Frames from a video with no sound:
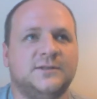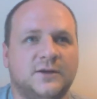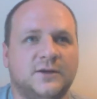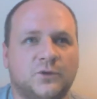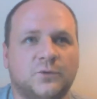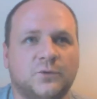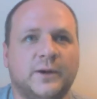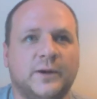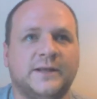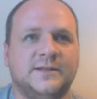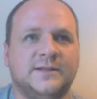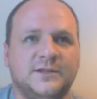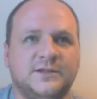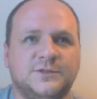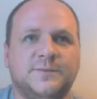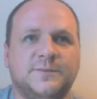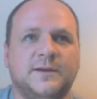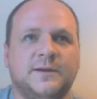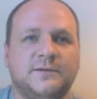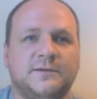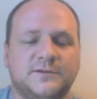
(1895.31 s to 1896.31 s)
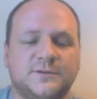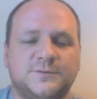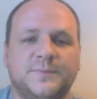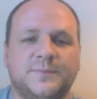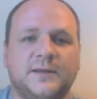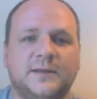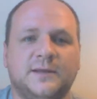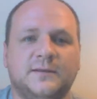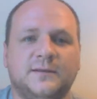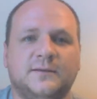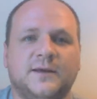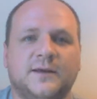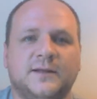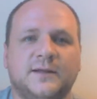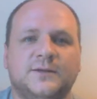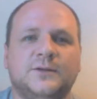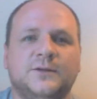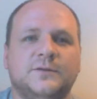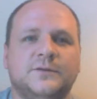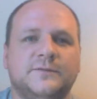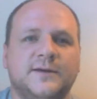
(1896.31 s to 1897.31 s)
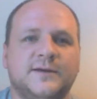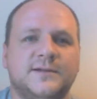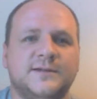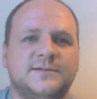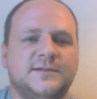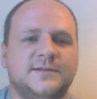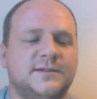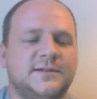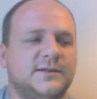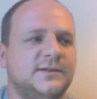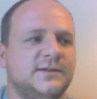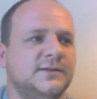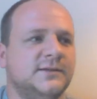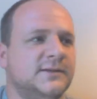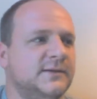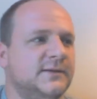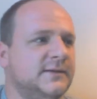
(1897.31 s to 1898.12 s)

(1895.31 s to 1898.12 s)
a great experience being at university.